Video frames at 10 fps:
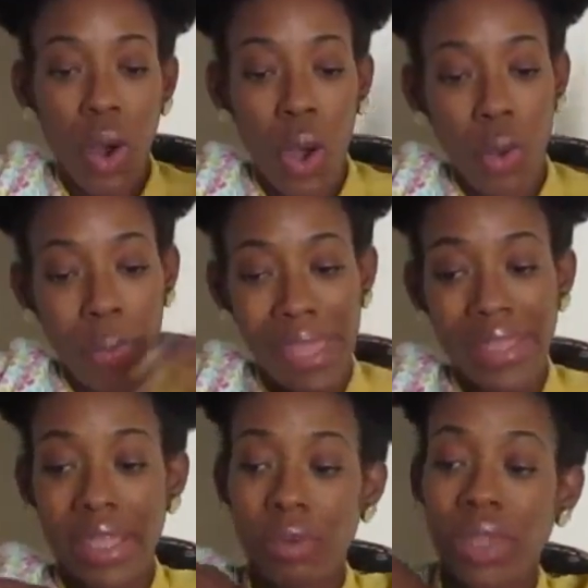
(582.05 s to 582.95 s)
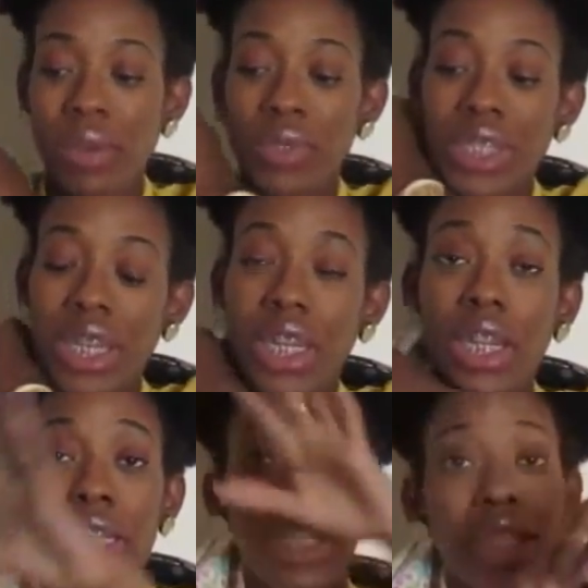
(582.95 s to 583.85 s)
home, and then they were sending in
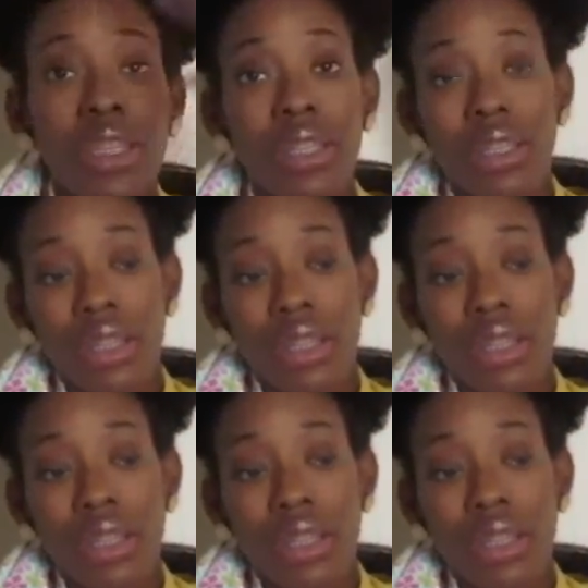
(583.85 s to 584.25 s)
another.